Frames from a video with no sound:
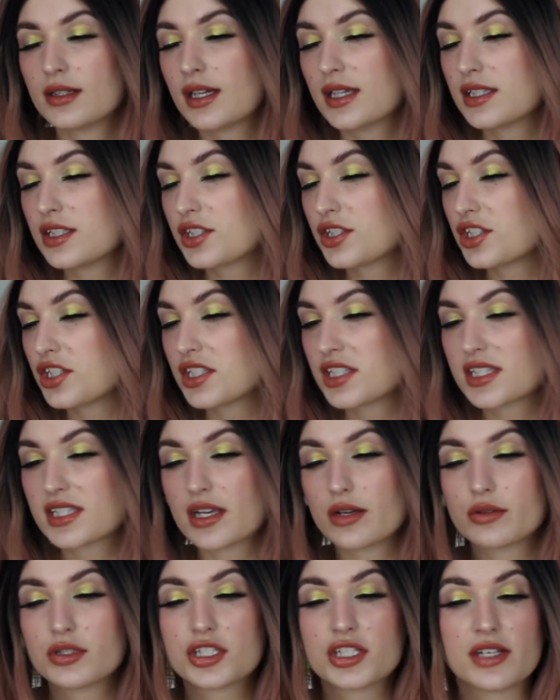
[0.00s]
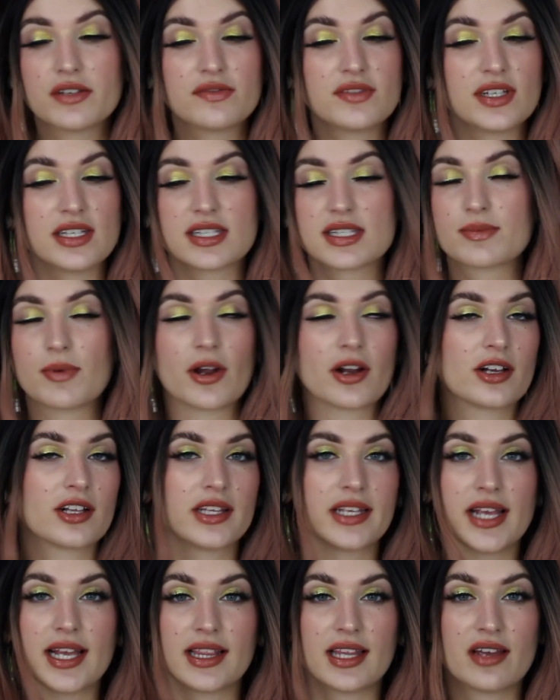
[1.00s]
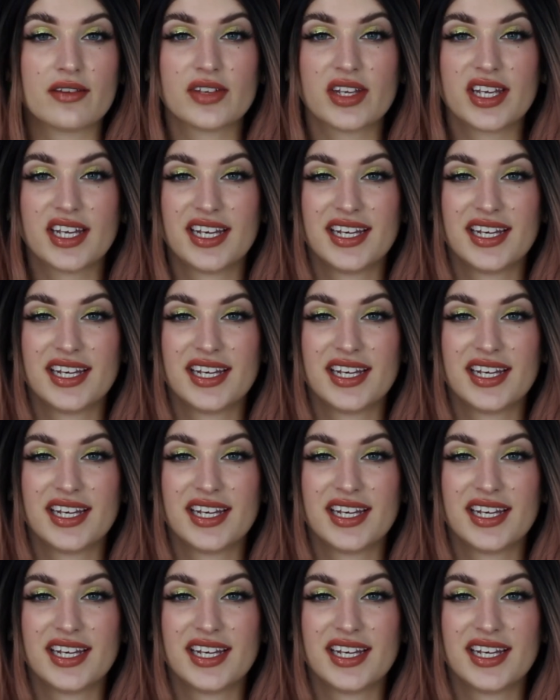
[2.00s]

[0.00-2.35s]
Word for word: It's just so shifty and sparkly, I love it.